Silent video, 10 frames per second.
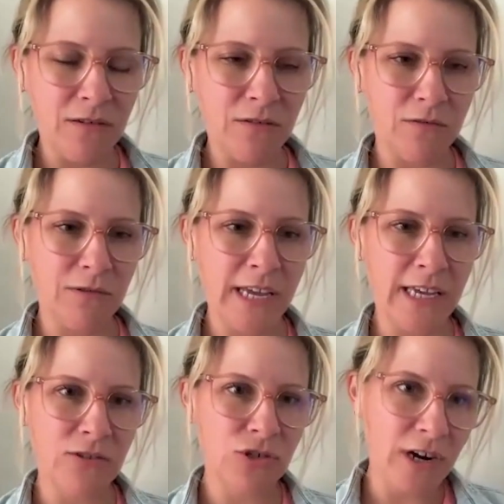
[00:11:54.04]
who they
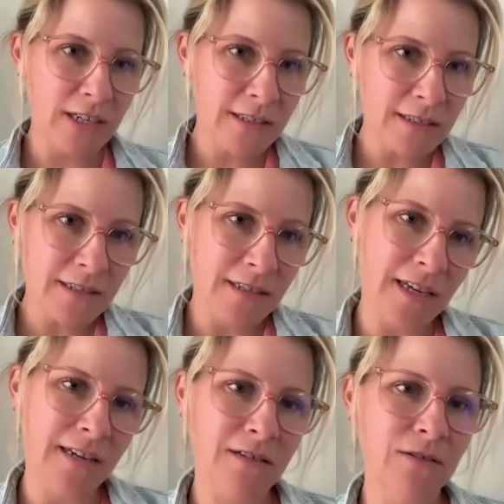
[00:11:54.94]
can trust
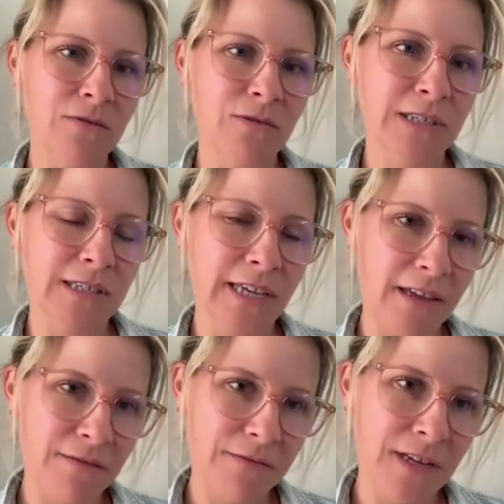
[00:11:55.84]
and who is
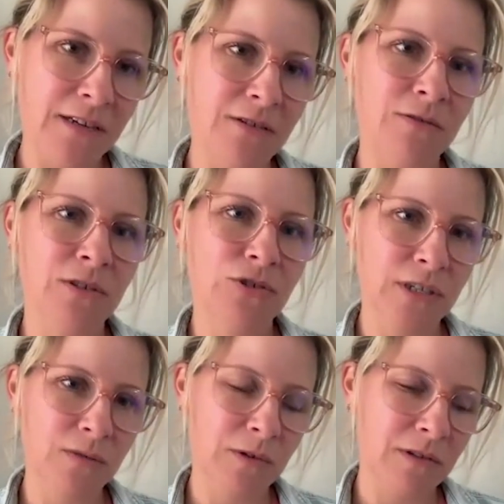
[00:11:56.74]
safe and who is
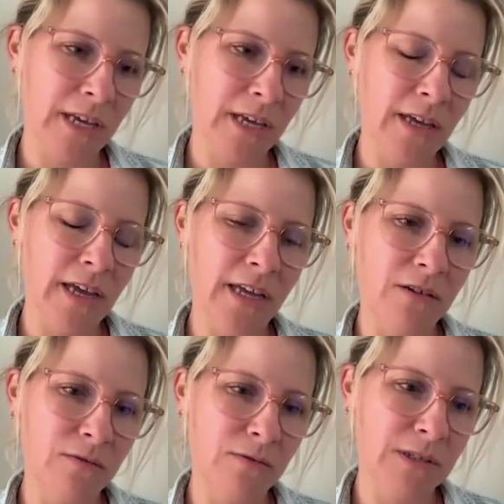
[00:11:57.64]
trustworthy
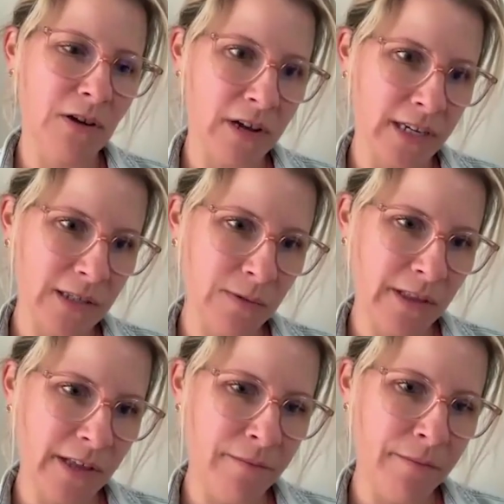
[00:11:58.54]
and who is honest
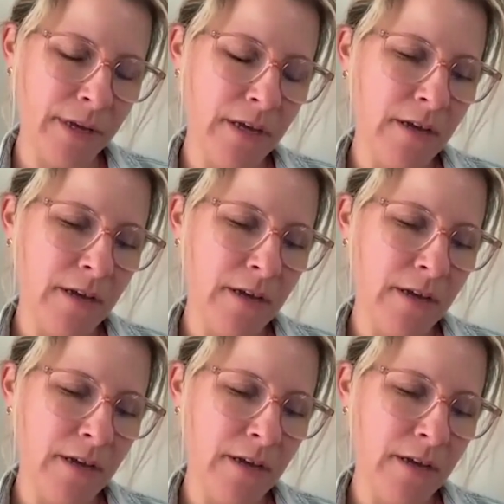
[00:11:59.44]
with them.